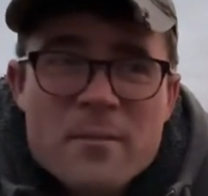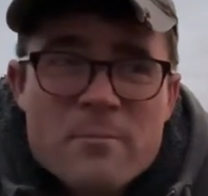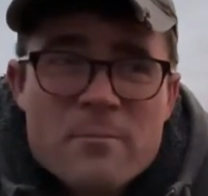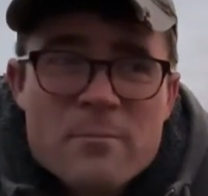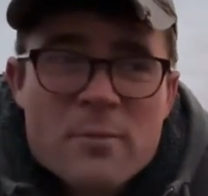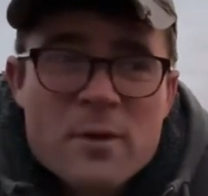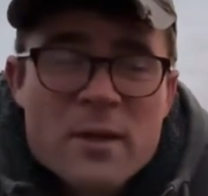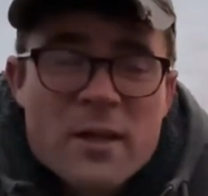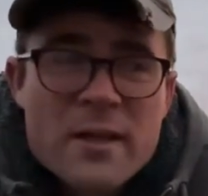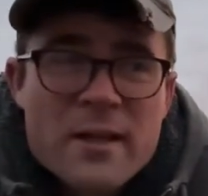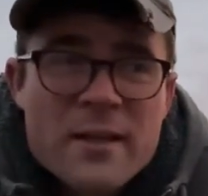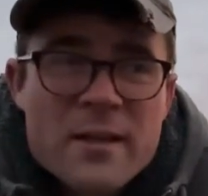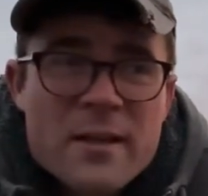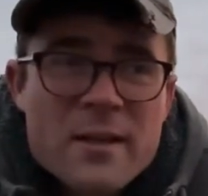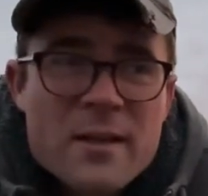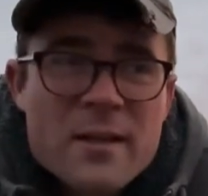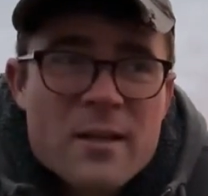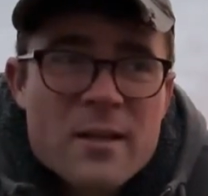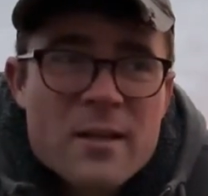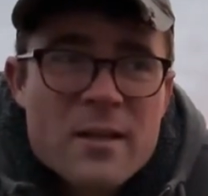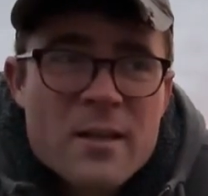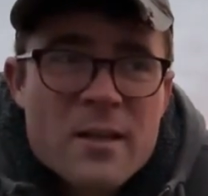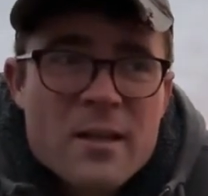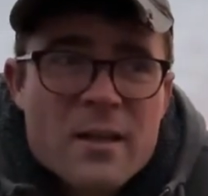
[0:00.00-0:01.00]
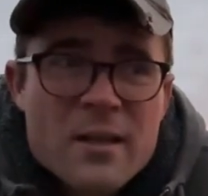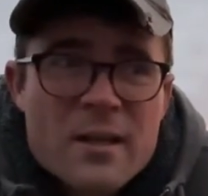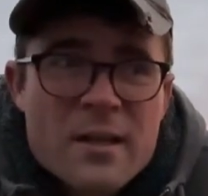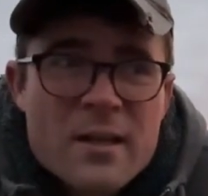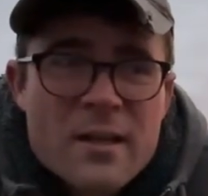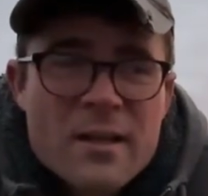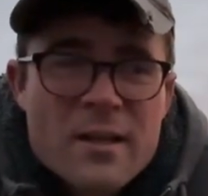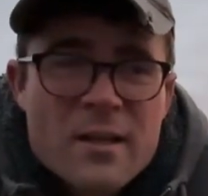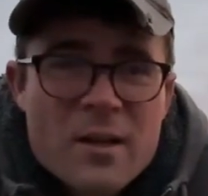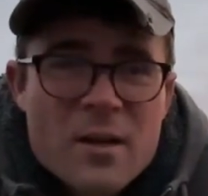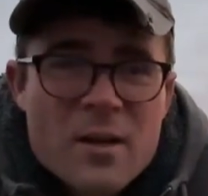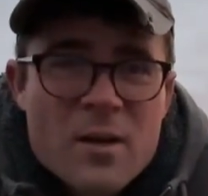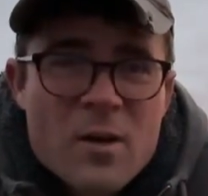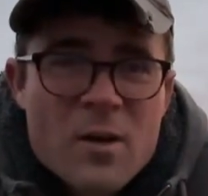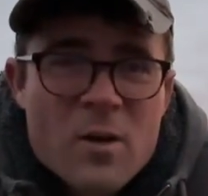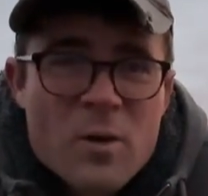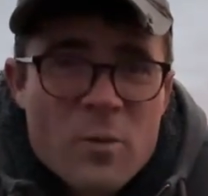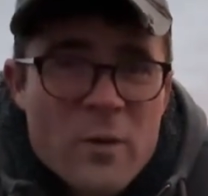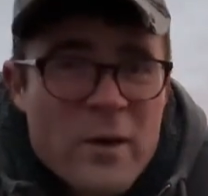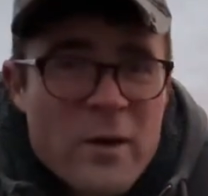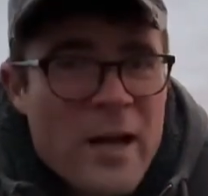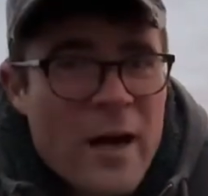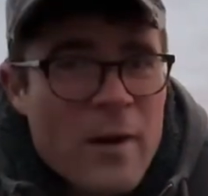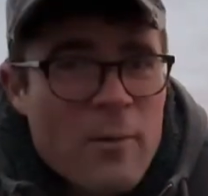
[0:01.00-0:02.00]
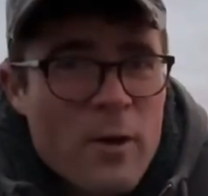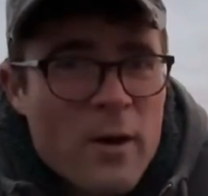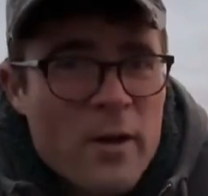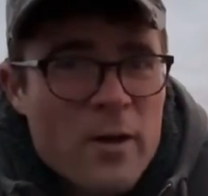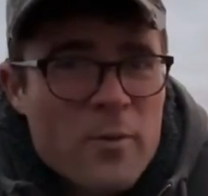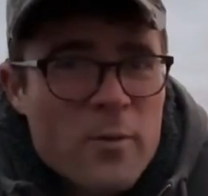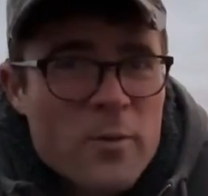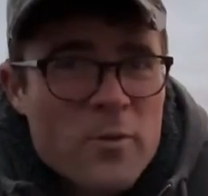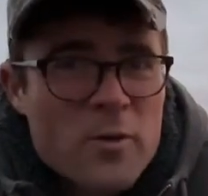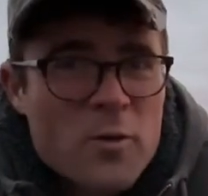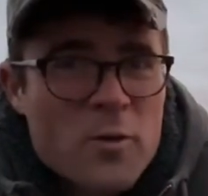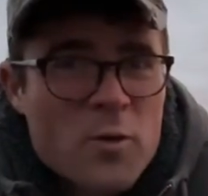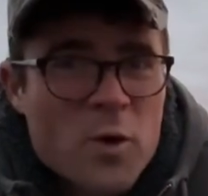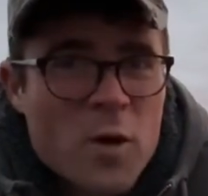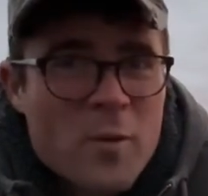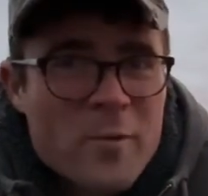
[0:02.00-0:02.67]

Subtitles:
but we got water with the normal